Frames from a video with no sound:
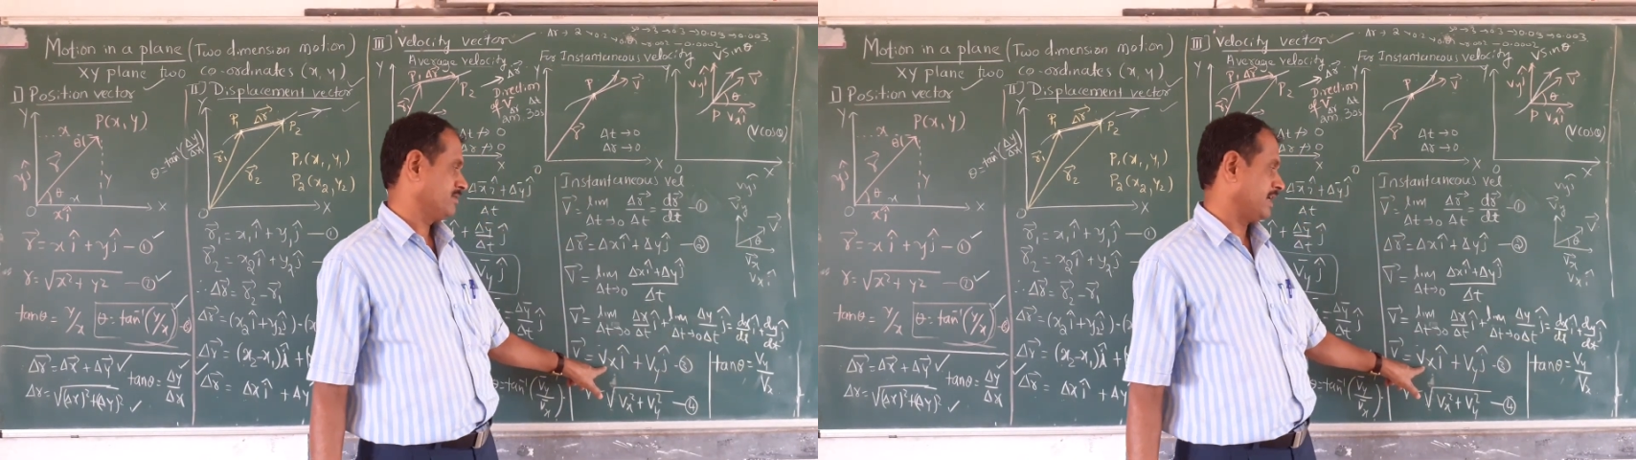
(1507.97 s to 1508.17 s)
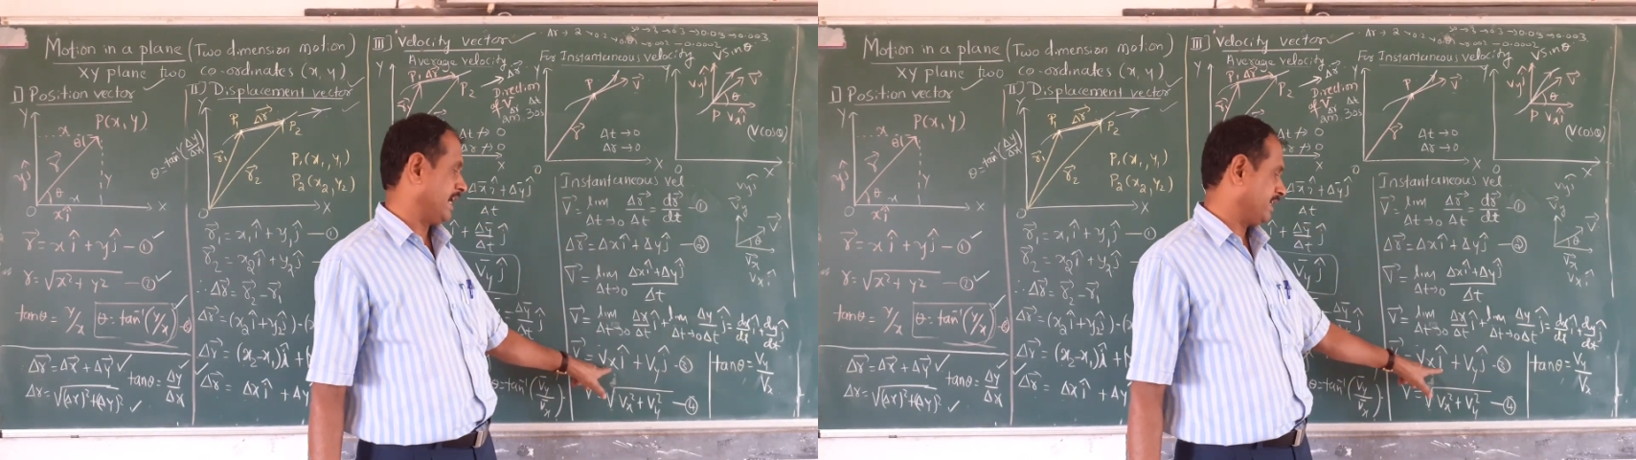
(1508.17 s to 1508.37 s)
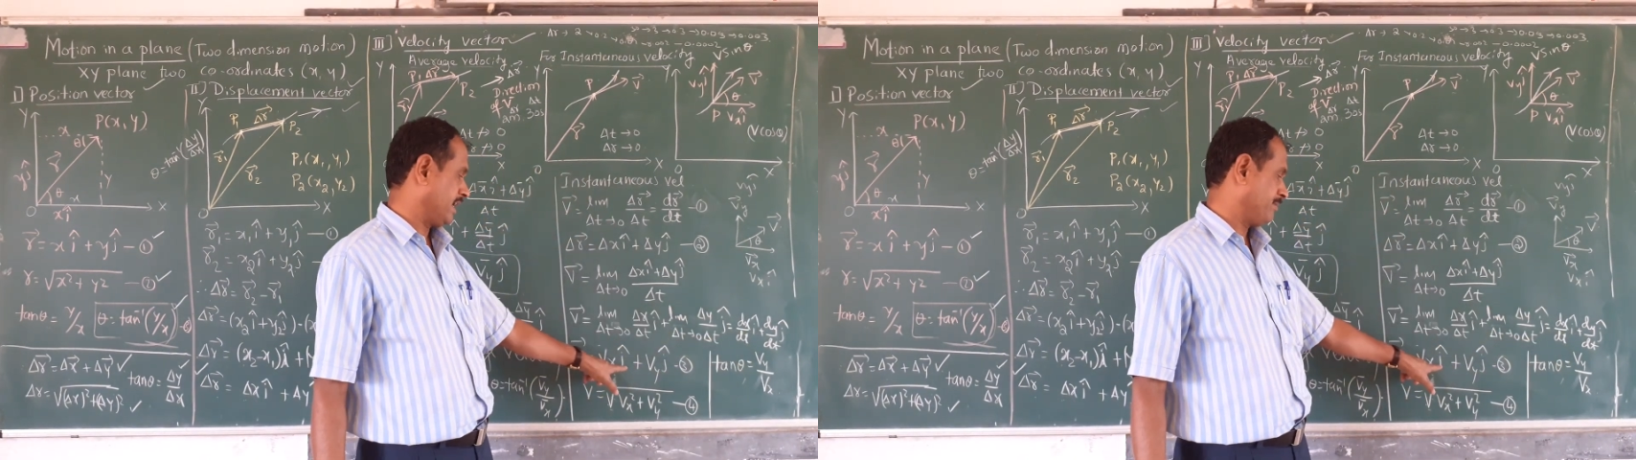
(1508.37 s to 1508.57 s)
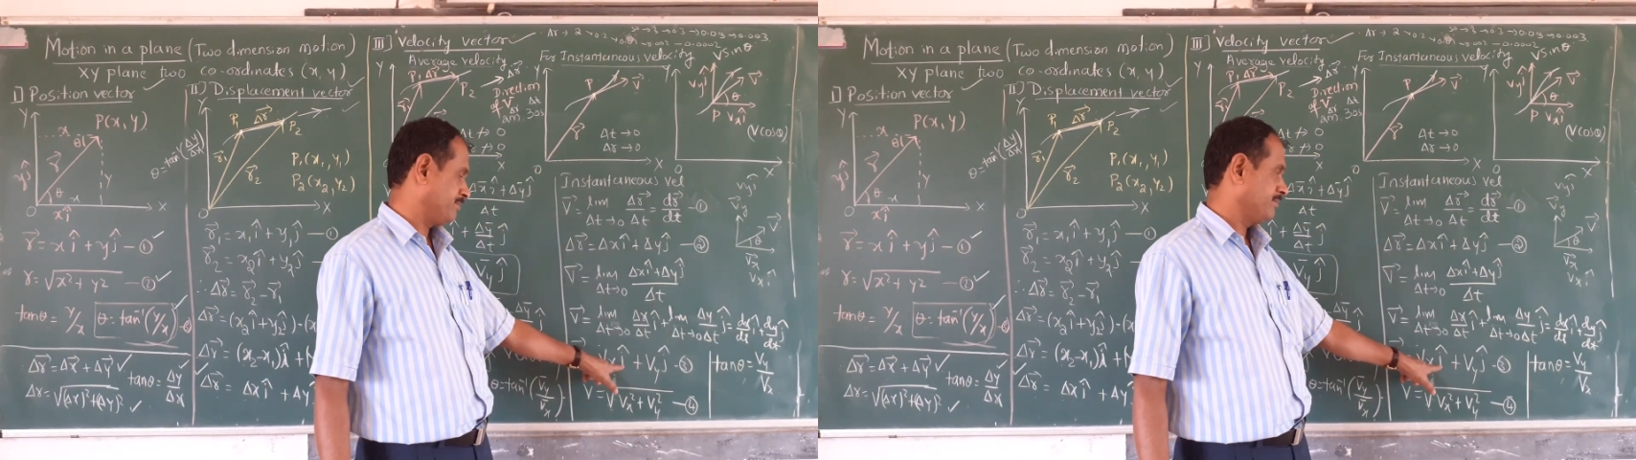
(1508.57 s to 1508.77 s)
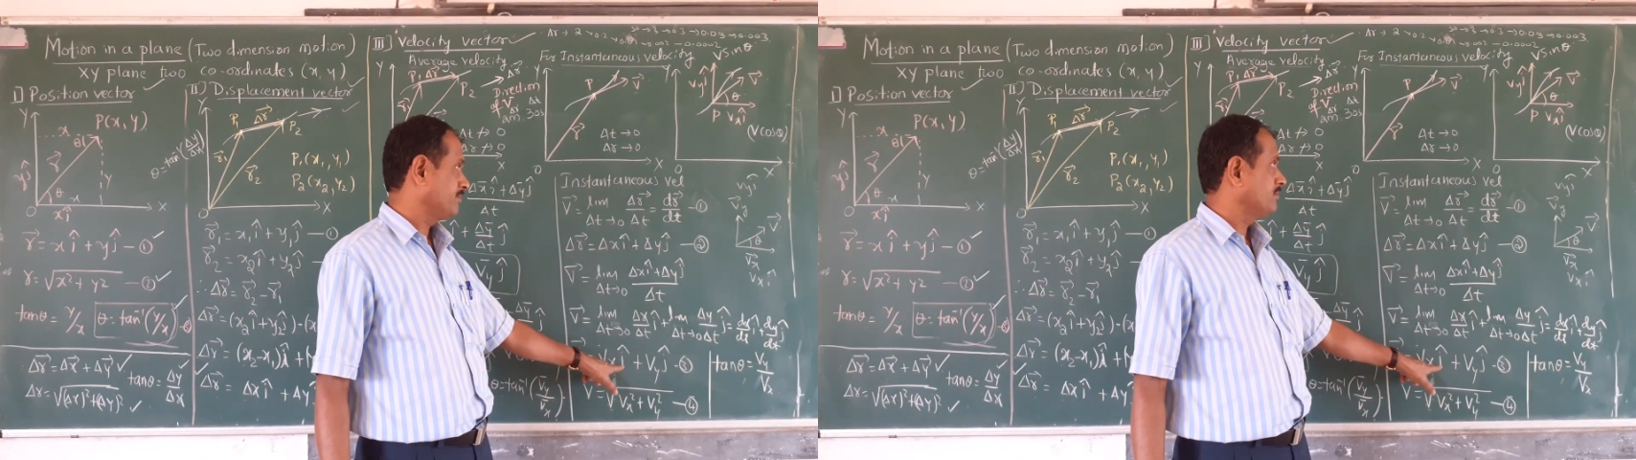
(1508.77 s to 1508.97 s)
I cap.
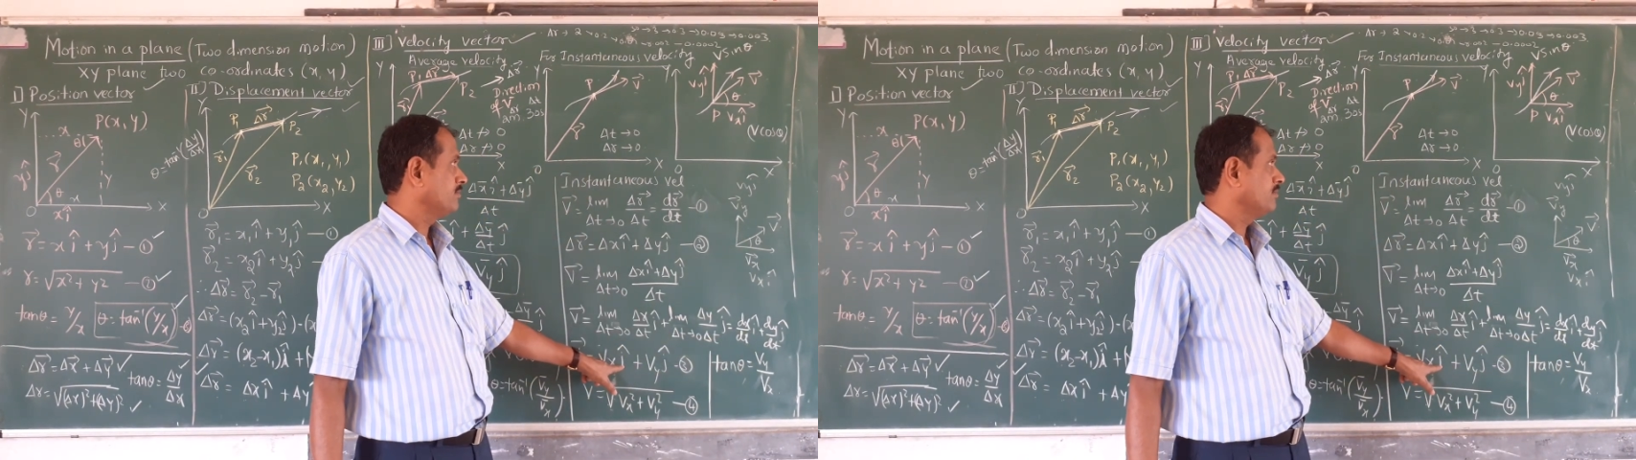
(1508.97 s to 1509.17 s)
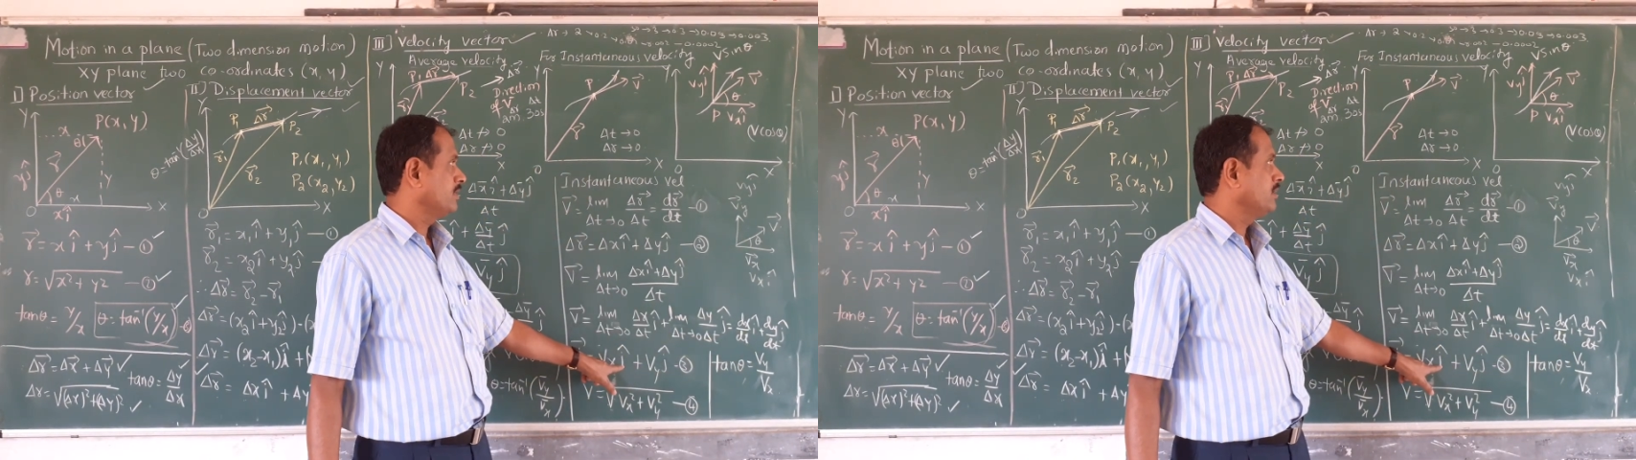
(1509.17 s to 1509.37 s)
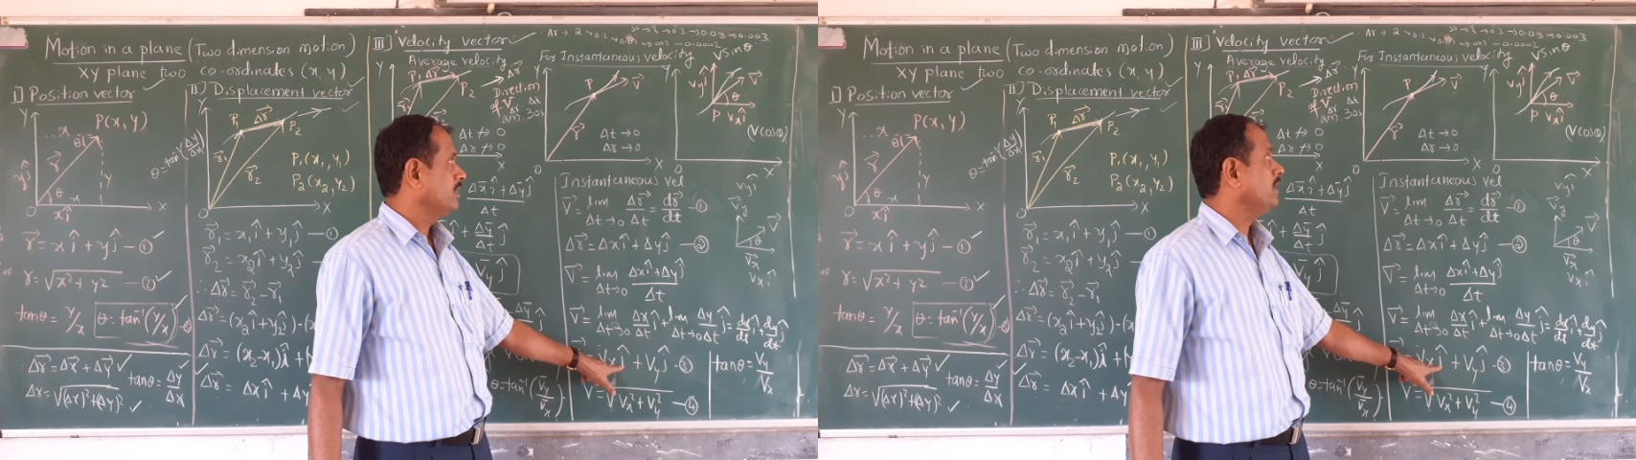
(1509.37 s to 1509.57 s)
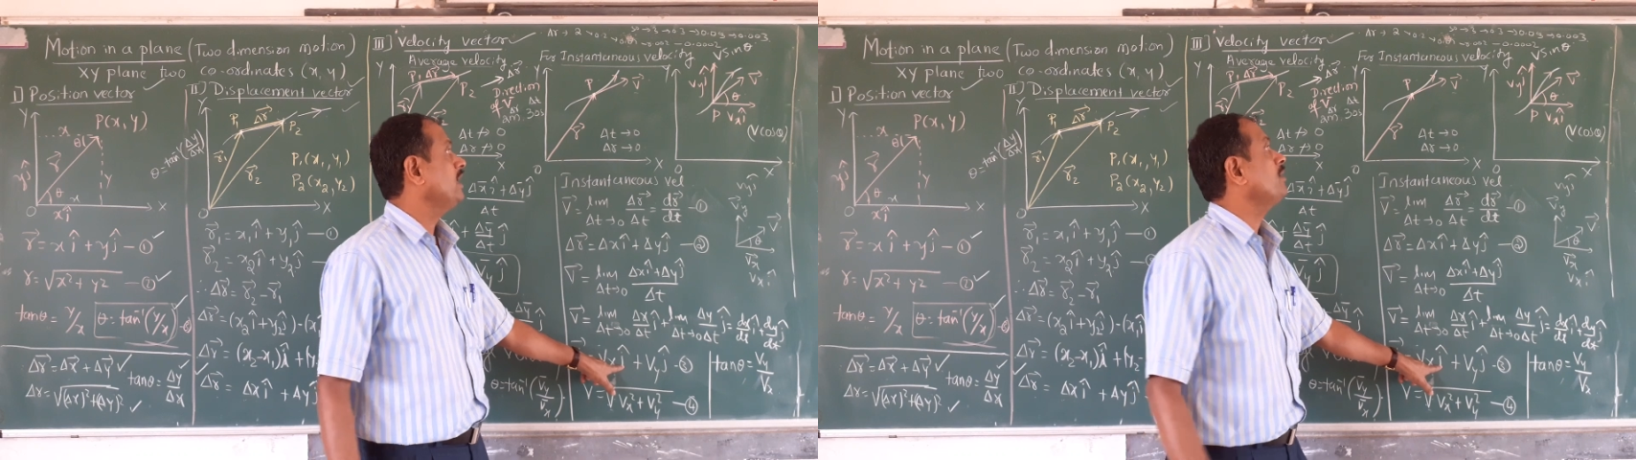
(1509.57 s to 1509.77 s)
Clear